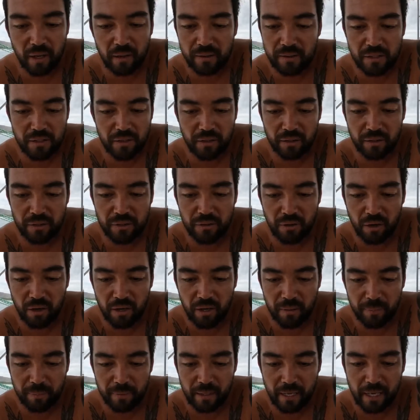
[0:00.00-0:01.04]
I just got the drone
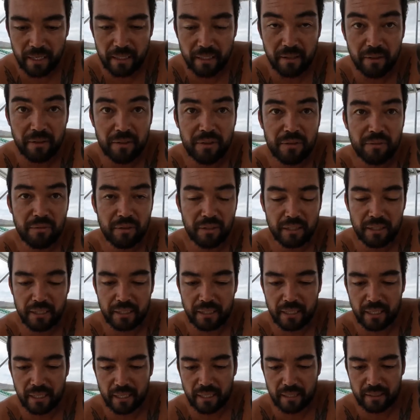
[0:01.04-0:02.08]
up and Haley looks
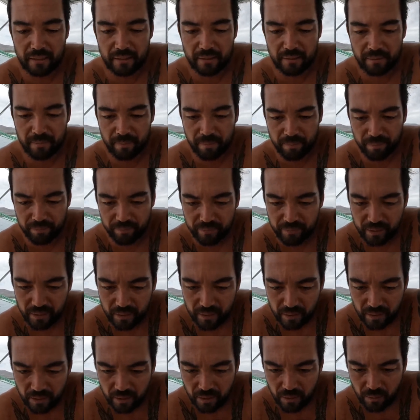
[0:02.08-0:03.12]
really uh,
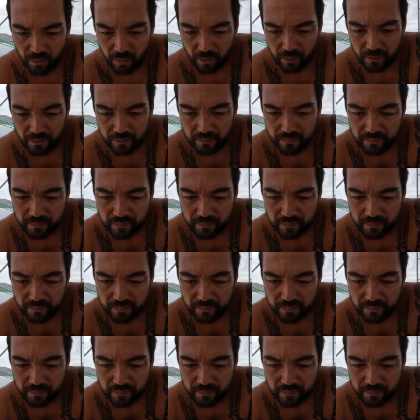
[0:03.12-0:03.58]
quite